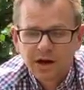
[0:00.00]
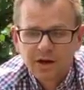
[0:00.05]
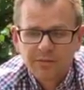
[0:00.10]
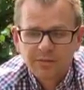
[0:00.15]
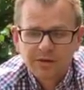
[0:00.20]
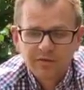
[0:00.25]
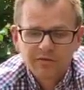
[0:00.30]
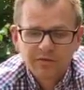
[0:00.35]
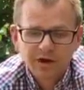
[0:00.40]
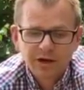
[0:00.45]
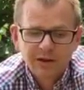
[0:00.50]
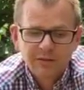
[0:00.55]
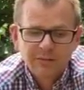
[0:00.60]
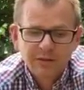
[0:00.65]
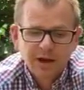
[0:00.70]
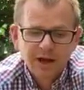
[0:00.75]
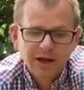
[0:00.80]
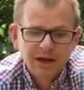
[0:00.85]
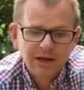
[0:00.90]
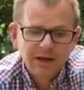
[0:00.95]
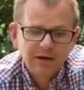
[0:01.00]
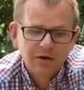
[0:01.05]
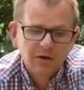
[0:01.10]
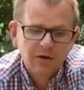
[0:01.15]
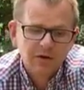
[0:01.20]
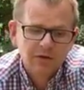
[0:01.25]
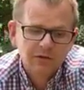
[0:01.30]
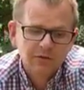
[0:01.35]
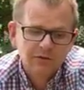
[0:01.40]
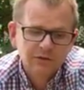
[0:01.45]
but really playing
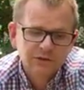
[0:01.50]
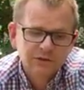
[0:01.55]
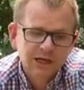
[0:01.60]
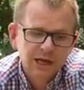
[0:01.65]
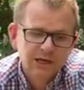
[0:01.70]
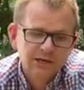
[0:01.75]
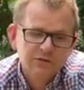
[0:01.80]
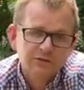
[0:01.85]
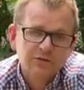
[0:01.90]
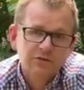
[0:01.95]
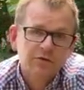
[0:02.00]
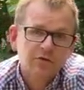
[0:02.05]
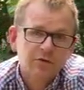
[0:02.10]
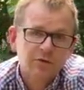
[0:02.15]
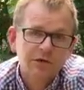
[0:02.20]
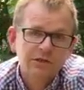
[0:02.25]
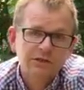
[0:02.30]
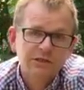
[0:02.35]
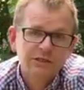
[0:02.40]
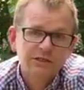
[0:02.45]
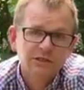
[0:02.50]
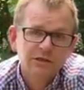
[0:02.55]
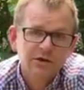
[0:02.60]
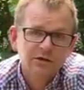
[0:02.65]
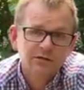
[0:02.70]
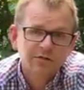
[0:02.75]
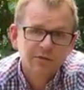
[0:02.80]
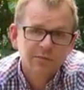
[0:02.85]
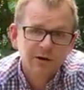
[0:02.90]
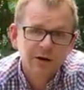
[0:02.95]
on textural qualities
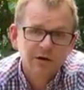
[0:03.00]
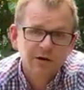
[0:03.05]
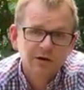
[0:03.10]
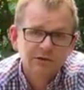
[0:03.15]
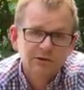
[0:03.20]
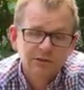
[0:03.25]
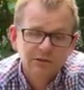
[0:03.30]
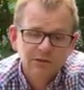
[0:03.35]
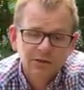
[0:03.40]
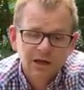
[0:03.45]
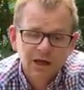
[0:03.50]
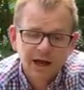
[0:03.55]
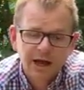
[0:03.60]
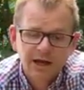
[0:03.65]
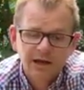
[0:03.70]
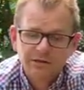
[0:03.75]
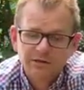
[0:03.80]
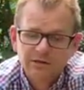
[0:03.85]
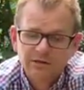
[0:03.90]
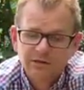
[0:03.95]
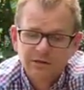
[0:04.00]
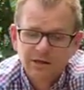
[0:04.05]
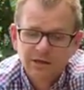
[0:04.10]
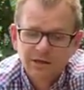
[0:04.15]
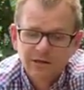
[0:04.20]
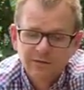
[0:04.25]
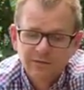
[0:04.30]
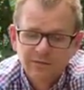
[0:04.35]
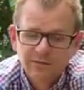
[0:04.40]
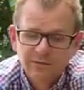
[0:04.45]
of the plants and
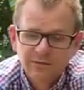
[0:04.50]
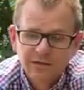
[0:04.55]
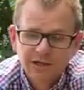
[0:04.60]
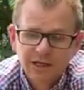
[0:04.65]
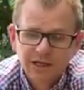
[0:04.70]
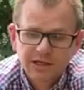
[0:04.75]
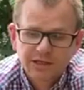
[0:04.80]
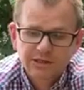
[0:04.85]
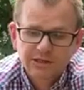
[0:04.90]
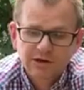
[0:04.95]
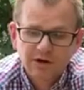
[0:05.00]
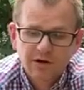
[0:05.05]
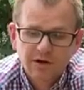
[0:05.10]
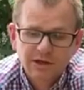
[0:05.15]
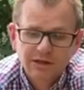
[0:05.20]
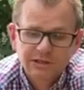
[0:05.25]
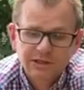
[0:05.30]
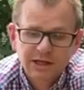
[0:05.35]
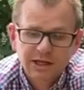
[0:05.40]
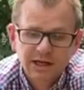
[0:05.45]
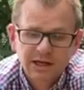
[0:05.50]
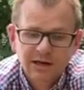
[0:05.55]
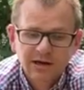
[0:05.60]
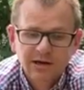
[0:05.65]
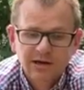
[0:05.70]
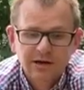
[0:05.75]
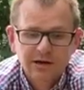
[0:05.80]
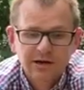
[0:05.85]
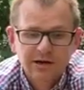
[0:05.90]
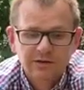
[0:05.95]
the sizing
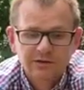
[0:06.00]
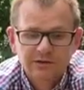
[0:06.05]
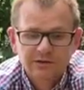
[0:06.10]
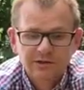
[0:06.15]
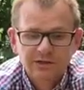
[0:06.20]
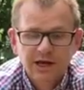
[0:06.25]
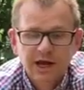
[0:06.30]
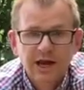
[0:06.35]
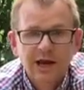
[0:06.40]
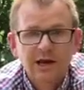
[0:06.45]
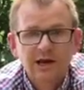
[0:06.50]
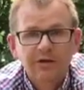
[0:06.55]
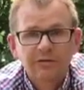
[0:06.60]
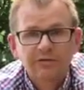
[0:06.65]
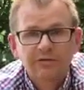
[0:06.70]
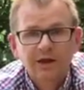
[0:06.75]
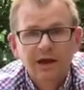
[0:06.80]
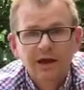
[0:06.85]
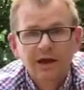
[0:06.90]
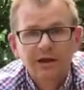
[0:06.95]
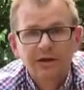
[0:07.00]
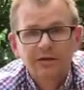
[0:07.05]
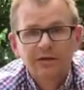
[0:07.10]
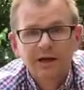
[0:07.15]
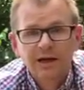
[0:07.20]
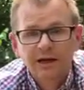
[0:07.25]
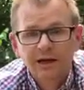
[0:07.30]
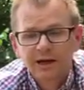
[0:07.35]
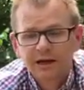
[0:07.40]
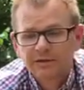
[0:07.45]
and scale of
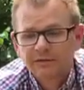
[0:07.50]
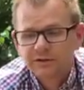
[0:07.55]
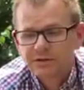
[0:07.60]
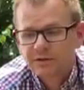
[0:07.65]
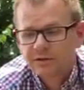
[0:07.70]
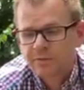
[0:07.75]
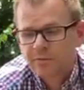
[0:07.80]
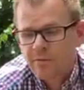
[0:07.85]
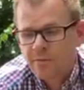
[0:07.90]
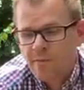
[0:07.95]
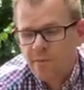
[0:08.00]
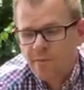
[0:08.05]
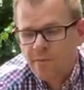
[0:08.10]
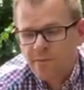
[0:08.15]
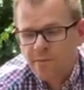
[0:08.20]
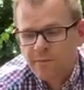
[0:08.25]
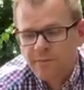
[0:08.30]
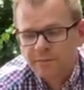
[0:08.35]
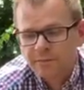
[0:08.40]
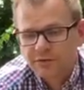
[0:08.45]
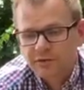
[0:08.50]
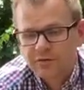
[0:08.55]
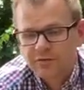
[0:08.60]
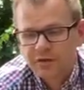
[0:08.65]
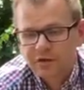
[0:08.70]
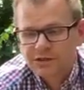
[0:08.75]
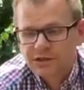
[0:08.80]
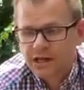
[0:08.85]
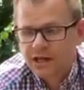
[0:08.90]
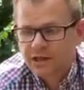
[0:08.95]
their leaves. So if
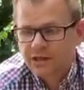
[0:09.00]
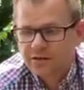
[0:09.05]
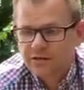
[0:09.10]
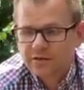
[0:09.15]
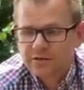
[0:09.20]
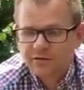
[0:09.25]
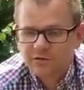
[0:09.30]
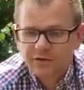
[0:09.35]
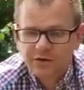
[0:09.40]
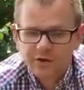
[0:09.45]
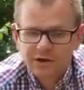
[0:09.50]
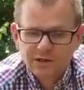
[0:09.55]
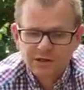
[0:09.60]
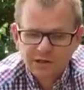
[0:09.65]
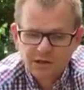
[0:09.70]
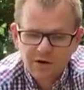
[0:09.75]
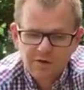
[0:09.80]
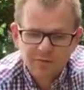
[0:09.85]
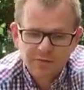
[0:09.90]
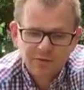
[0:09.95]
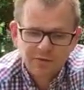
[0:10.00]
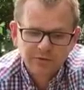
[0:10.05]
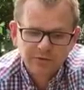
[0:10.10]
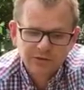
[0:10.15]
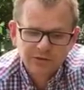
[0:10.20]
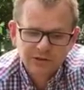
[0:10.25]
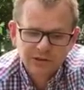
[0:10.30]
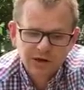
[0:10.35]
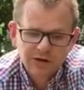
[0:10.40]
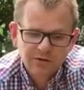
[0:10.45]
I take a few examples,
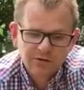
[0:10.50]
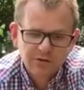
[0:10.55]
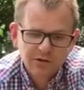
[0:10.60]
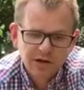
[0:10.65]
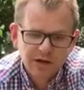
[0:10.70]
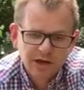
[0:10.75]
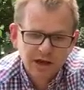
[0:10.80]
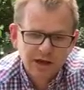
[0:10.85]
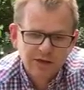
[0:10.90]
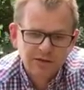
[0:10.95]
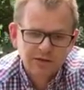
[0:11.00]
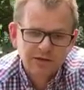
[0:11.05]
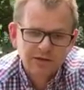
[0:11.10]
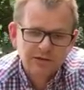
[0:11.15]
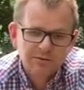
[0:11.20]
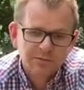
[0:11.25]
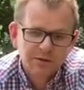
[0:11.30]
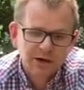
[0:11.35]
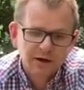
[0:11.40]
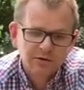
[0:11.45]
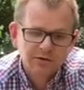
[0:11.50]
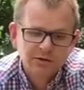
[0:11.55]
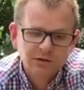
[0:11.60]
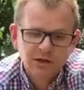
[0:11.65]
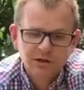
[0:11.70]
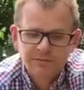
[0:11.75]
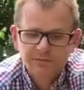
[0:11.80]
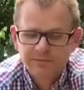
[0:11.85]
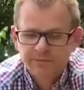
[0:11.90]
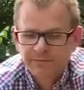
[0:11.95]
so Acanthus
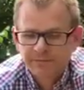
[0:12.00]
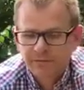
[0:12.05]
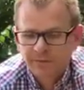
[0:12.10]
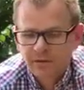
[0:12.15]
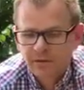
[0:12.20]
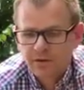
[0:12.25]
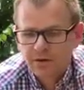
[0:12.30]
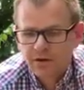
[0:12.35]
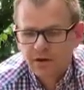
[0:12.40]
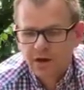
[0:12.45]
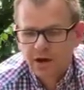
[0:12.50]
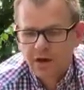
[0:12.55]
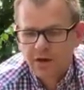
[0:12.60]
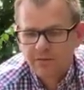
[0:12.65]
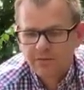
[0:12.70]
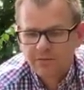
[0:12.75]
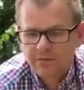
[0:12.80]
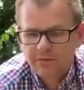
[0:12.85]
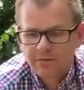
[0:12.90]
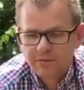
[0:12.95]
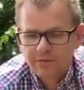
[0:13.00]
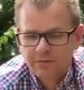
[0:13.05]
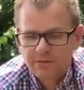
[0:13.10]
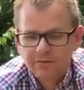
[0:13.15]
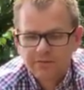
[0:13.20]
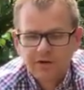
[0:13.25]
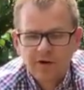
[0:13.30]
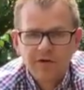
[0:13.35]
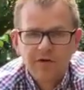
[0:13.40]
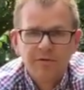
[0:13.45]
spinosa,
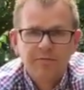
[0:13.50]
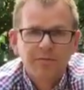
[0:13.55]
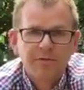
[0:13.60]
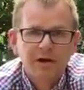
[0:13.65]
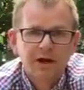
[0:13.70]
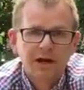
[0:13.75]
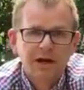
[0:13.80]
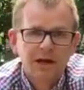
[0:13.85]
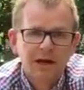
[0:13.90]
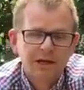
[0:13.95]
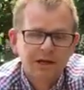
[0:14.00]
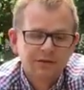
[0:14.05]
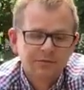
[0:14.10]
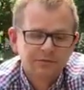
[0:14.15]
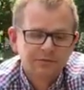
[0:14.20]
very prickly,